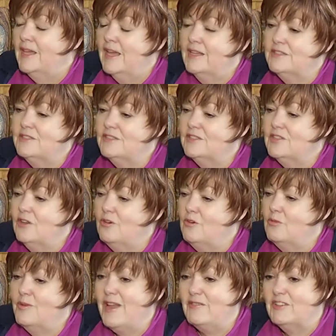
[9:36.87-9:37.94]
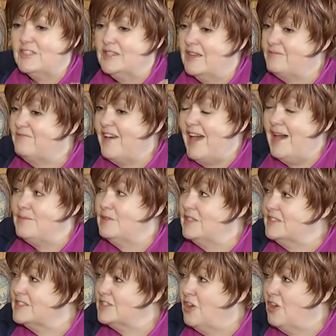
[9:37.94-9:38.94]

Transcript: And so we have a fabulous